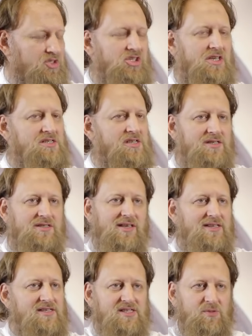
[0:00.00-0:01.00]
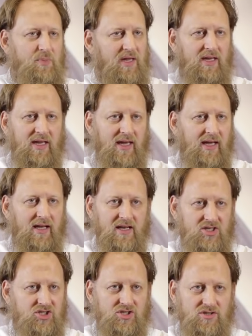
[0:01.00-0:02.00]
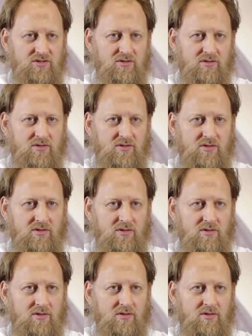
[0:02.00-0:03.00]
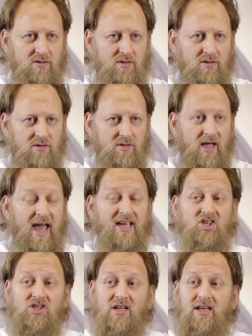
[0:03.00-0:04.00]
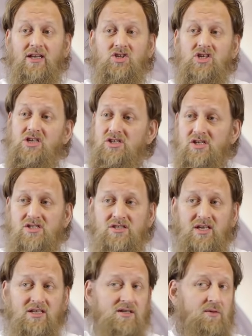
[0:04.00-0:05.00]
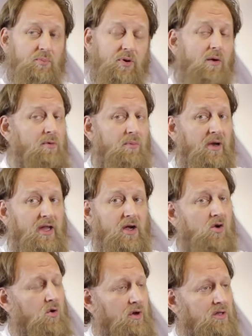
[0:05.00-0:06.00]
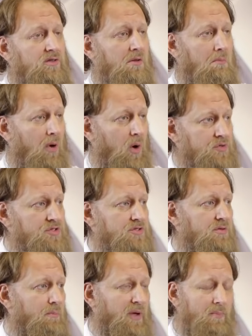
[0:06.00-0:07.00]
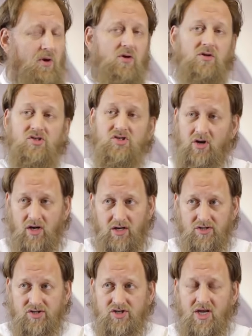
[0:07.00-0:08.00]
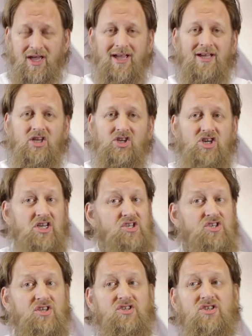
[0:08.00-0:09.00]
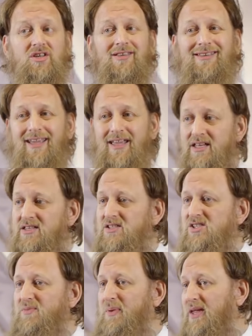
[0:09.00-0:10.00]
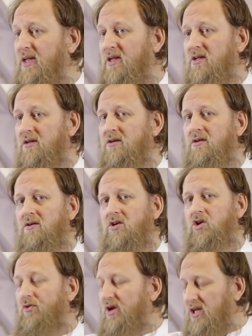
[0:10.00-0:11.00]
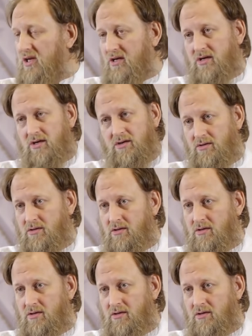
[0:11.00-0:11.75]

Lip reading: Jesus didn't speak English. Actually, Jesus didn't, probably according to most biblical scholars, Jesus didn't speak Greek.